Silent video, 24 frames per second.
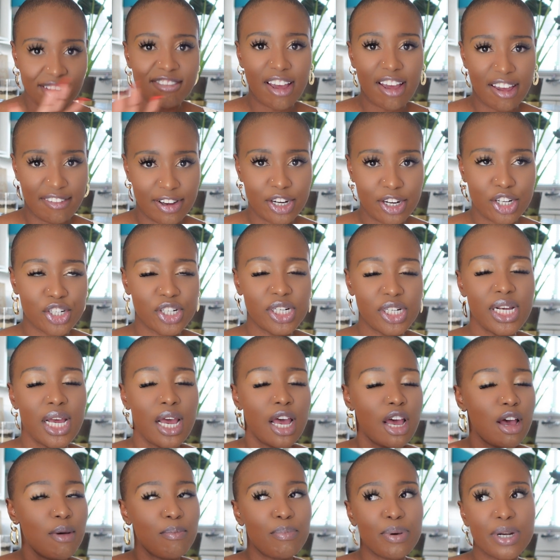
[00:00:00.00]
500.
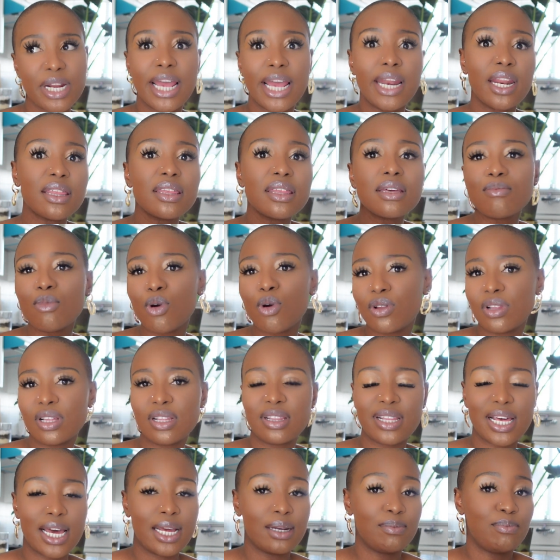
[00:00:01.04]
But anything more than
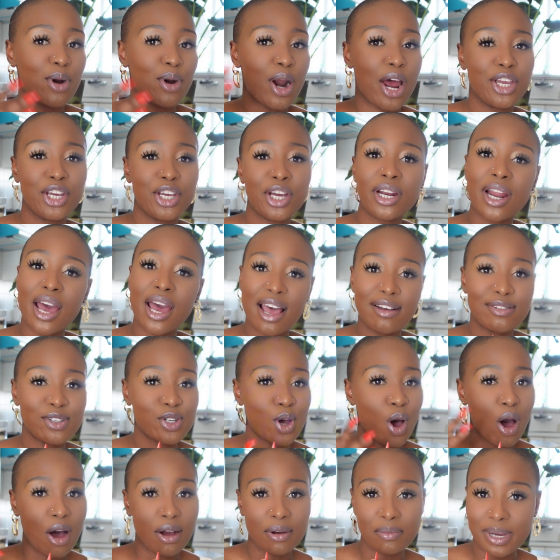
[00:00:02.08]
that, bro, you're going to have to
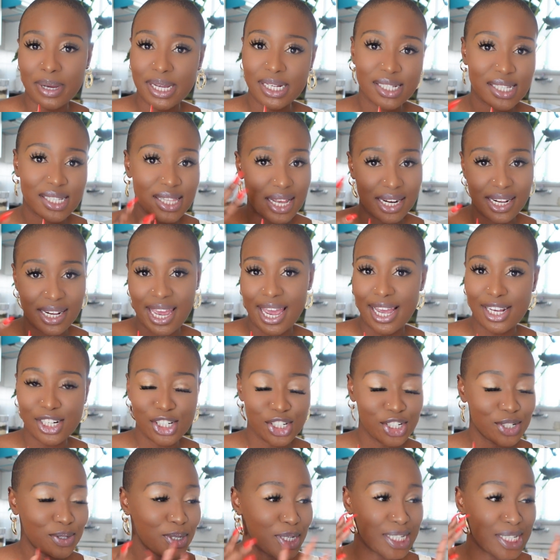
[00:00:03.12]
augment that
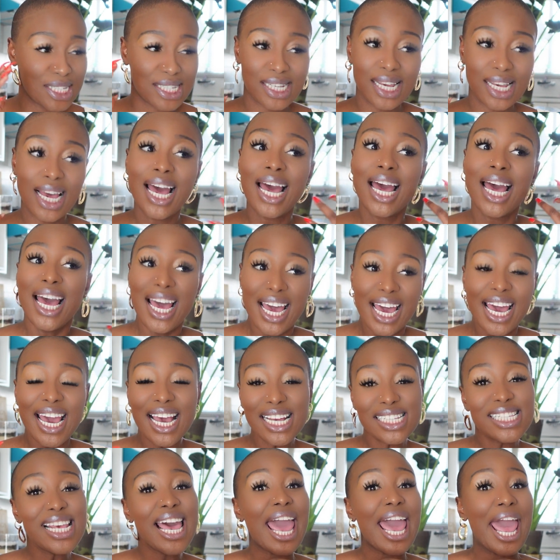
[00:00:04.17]
cash. Because
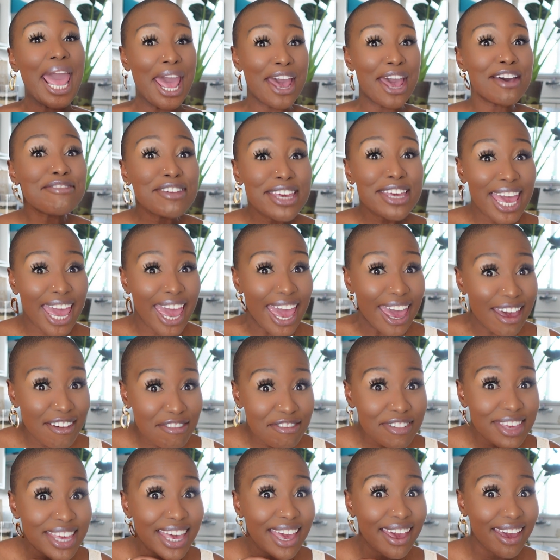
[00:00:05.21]
it's
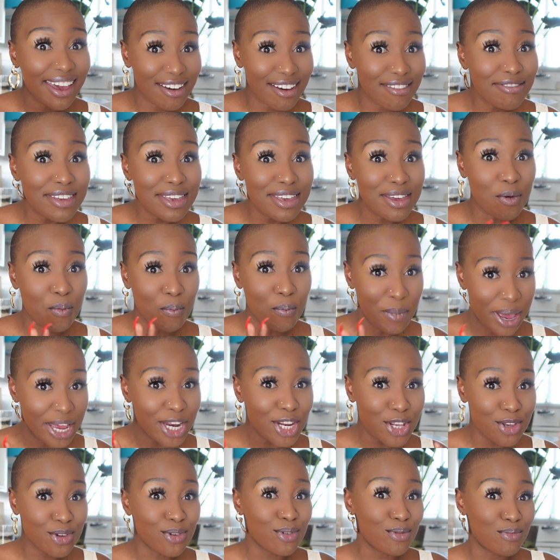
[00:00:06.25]
a heavy
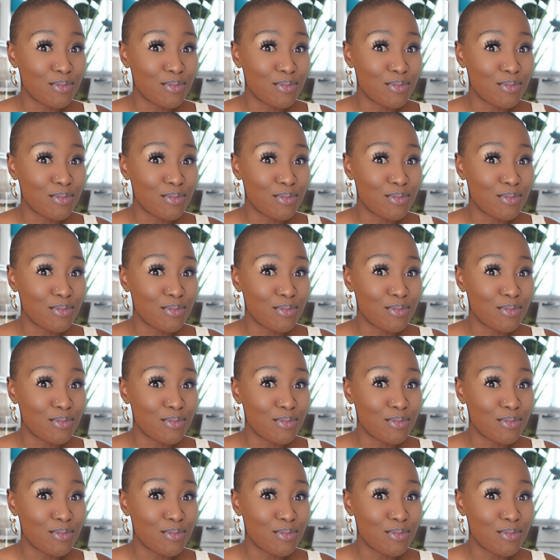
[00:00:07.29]
menu